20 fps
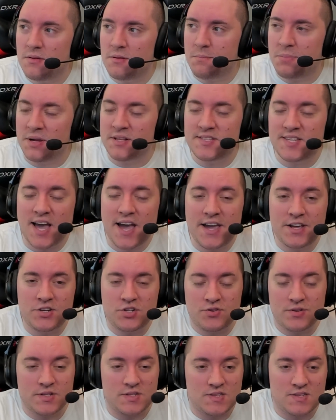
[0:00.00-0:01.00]

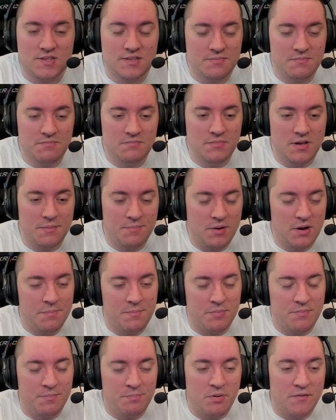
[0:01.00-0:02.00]
podiatrist, a
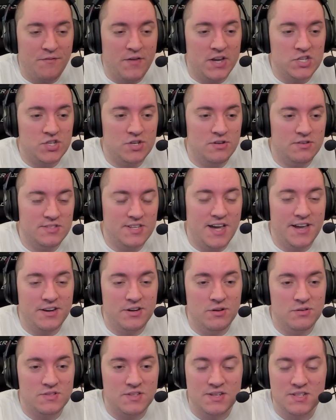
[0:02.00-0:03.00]
professional
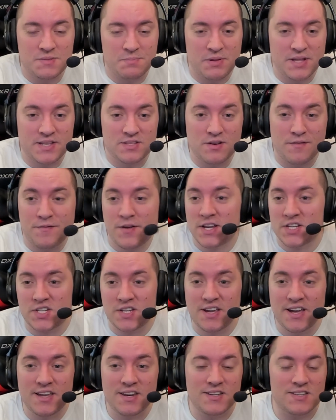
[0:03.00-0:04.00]
diagnosed it as plantar
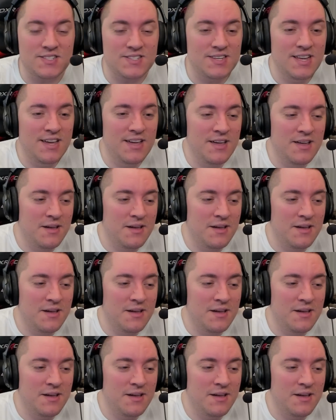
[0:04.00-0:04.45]
fasciitis,